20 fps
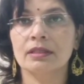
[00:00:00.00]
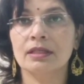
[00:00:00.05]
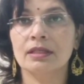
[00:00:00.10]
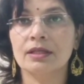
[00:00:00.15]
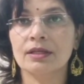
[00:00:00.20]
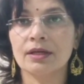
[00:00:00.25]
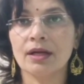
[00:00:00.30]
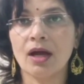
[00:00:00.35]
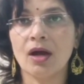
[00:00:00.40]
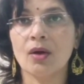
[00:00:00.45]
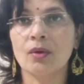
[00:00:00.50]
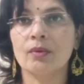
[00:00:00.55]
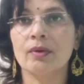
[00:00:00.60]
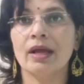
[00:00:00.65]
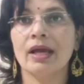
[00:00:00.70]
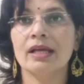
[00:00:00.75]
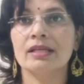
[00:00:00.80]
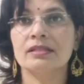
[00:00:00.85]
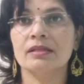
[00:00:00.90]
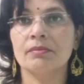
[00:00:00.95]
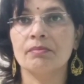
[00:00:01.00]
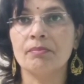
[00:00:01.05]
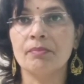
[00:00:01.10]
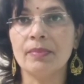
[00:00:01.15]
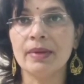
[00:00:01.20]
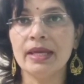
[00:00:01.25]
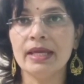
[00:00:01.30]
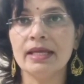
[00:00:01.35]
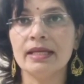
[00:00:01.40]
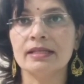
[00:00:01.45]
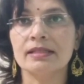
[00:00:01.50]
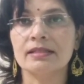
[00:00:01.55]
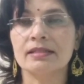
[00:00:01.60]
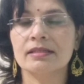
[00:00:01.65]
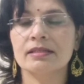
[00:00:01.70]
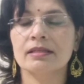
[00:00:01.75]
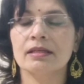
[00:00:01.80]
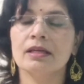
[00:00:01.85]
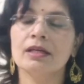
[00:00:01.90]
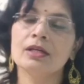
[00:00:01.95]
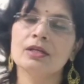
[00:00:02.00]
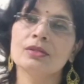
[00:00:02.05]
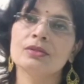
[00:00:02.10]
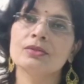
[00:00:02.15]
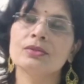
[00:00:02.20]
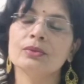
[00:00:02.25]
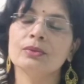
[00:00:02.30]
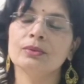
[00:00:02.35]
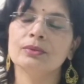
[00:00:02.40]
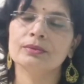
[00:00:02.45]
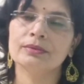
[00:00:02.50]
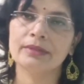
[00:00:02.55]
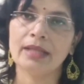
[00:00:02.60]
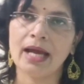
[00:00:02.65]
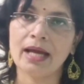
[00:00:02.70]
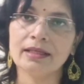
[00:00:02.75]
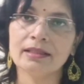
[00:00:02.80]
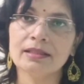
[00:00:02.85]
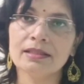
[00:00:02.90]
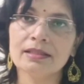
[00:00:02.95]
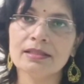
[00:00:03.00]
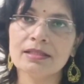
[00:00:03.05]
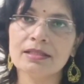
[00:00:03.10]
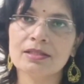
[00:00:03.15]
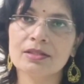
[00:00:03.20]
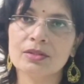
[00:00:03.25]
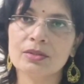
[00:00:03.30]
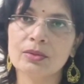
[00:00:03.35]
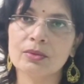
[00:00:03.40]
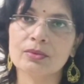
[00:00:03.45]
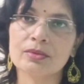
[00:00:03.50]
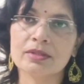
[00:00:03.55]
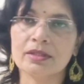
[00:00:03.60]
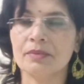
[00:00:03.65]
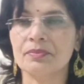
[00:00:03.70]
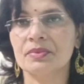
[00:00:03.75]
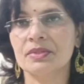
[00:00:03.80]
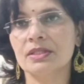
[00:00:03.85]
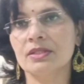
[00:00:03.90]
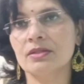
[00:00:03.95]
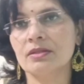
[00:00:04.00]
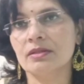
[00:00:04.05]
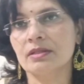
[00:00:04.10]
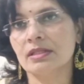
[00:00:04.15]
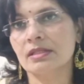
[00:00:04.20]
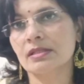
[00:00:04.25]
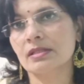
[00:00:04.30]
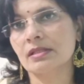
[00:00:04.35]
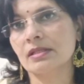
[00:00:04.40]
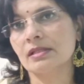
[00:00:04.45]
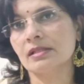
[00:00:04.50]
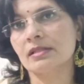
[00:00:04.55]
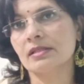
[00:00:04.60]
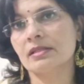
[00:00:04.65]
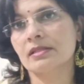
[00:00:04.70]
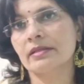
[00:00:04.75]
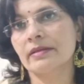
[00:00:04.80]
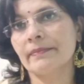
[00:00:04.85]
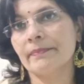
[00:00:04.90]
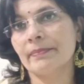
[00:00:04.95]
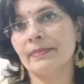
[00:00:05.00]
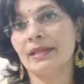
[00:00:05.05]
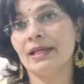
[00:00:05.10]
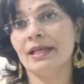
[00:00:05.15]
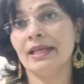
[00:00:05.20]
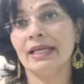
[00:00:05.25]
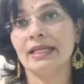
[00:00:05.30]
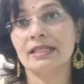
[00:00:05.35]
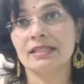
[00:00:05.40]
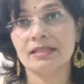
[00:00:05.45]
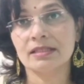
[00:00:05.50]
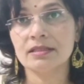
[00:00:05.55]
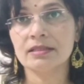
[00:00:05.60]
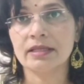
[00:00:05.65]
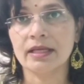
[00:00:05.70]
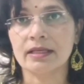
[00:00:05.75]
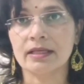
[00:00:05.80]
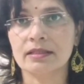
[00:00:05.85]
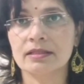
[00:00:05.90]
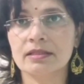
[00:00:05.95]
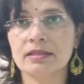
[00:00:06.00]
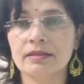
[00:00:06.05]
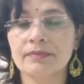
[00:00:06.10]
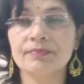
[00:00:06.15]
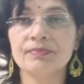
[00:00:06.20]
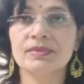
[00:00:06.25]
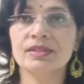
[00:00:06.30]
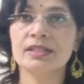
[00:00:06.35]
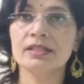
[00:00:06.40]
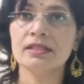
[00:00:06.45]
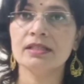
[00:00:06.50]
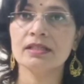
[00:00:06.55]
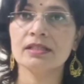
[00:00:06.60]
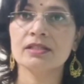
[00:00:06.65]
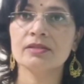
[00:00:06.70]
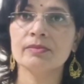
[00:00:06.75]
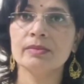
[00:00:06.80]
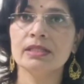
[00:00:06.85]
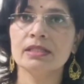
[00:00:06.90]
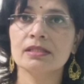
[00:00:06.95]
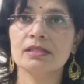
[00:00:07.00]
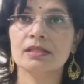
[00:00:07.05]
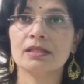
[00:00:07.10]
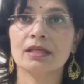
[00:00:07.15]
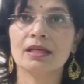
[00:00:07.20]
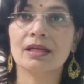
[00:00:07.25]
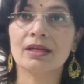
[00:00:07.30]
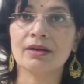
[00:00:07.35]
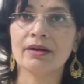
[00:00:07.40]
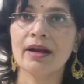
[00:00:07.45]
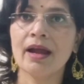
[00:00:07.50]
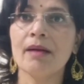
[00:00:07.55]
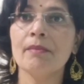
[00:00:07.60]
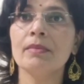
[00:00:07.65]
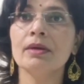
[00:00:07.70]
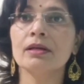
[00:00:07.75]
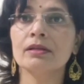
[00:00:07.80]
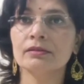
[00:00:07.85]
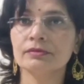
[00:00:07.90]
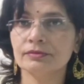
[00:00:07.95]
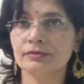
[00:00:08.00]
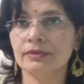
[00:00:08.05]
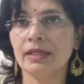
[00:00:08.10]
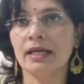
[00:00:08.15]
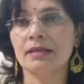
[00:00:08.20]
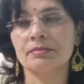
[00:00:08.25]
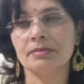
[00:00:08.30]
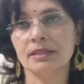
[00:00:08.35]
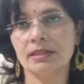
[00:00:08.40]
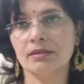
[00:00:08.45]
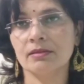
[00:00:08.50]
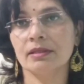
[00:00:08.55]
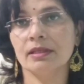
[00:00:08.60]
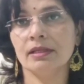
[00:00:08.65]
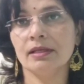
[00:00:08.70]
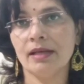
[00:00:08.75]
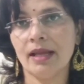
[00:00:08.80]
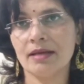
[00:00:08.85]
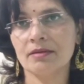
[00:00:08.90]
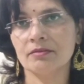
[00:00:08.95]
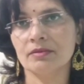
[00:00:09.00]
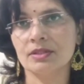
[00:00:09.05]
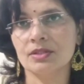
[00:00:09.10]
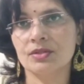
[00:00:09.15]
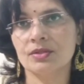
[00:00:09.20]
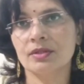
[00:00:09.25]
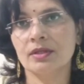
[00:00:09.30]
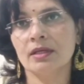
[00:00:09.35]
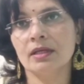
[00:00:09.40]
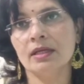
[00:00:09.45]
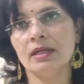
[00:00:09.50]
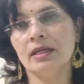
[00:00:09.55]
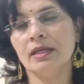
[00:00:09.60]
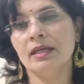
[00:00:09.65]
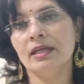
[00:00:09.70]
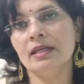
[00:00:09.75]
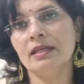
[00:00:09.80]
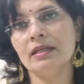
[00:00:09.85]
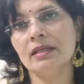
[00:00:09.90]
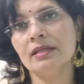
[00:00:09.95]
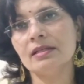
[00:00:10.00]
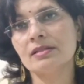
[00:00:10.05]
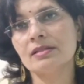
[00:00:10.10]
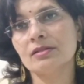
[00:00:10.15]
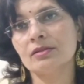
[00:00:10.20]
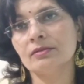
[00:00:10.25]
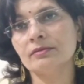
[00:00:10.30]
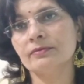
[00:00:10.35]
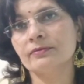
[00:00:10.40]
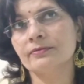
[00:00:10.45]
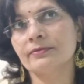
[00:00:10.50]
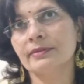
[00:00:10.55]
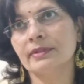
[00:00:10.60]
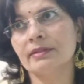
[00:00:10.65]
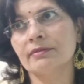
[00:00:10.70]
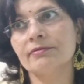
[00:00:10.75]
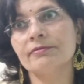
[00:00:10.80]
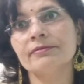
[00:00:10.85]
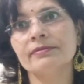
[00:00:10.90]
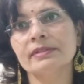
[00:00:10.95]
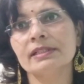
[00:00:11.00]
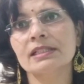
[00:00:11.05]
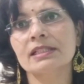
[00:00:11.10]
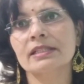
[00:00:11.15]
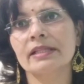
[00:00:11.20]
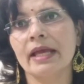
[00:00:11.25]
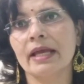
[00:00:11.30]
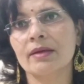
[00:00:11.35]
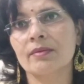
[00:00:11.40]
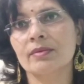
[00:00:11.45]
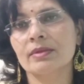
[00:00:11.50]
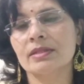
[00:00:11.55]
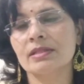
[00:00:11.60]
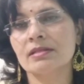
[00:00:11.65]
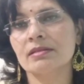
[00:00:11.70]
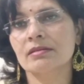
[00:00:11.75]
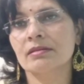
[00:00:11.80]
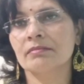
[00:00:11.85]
ground, as a base. So that is your subsidiary skills, like syntax. Syntax means grammar of that particular language. In case of first language,